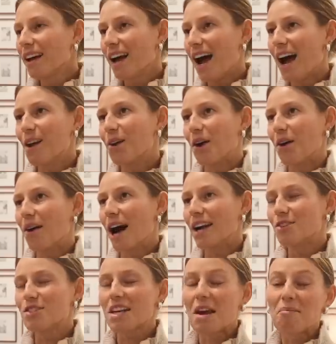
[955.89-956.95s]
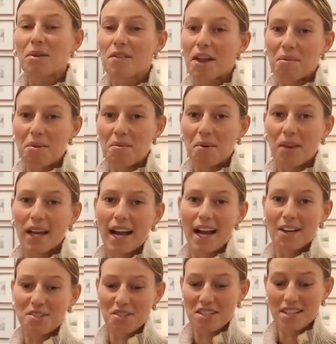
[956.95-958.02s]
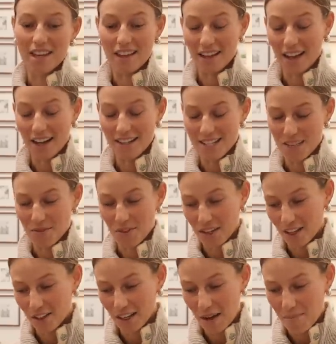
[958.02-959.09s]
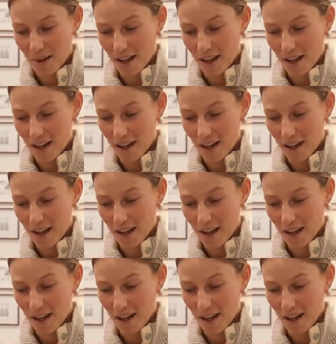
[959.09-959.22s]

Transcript: I don't know. I just can't believe that people like actually say that kind of stuff on the internet,